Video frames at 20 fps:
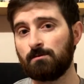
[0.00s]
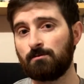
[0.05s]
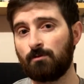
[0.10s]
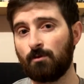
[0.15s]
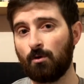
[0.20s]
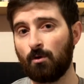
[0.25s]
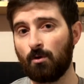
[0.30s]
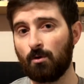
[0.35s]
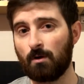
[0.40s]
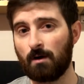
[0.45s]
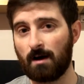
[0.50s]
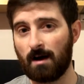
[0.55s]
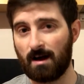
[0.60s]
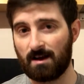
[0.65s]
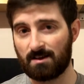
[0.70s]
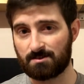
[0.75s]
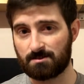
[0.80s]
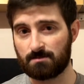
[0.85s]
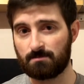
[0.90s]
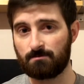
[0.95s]
for
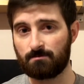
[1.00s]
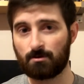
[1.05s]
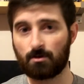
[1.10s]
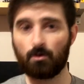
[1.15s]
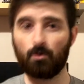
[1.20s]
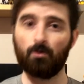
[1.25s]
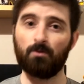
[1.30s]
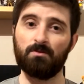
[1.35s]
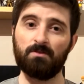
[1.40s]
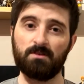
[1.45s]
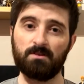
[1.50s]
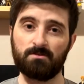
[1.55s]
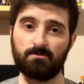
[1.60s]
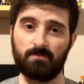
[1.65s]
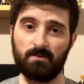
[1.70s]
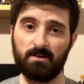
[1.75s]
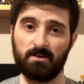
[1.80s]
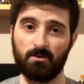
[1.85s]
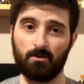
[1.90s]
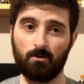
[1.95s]
as of recording this
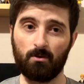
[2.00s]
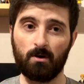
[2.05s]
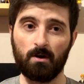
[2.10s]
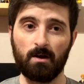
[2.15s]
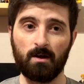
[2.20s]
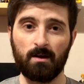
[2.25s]
video,